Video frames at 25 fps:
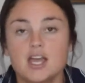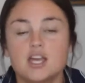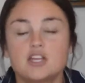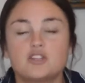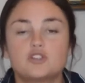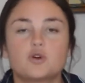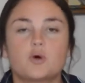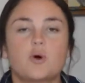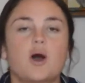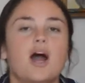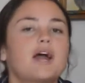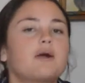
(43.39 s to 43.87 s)

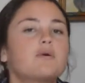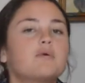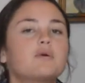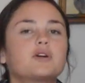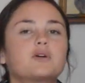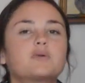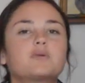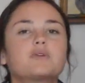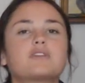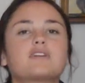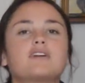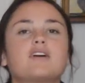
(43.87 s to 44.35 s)
So I
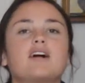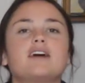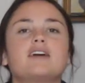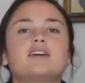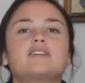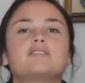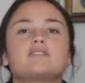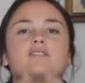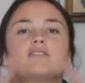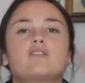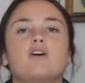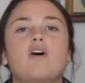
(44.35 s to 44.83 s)
work with
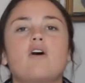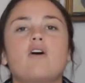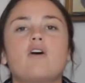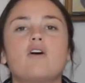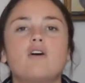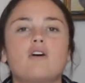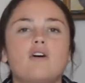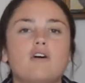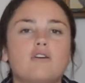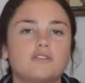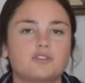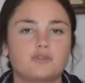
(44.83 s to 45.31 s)
clients on
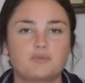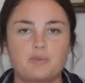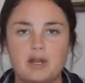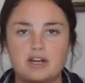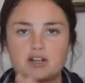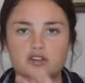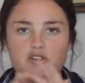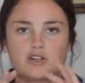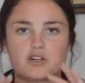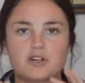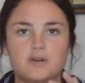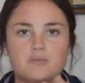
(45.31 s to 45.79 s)
all
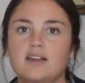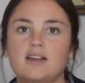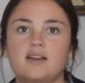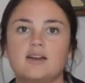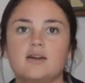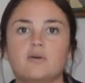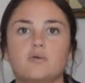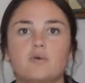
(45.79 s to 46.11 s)
spectrum.